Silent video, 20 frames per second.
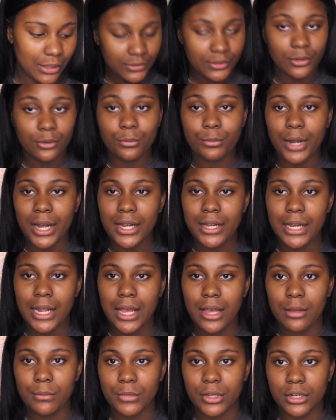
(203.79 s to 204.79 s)
So right
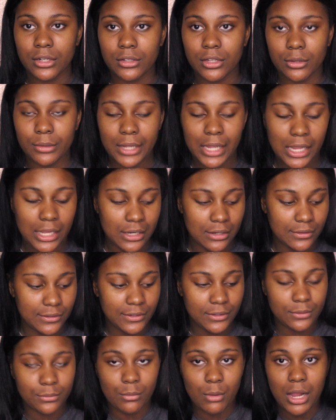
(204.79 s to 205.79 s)
now I'm gonna go ahead and
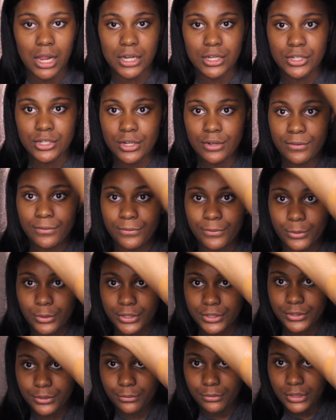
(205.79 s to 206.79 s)
swatch
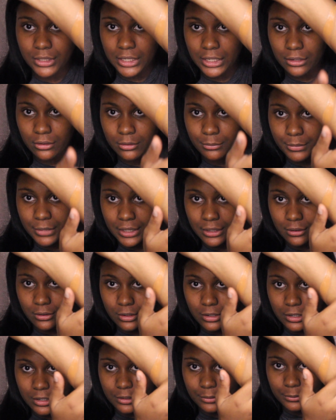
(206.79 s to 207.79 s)
420 on my
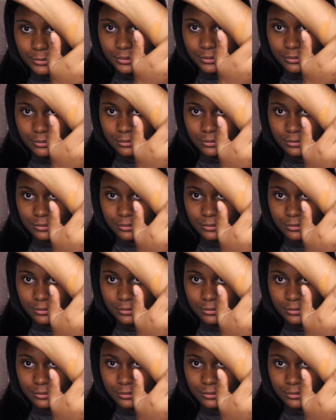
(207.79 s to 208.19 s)
arm.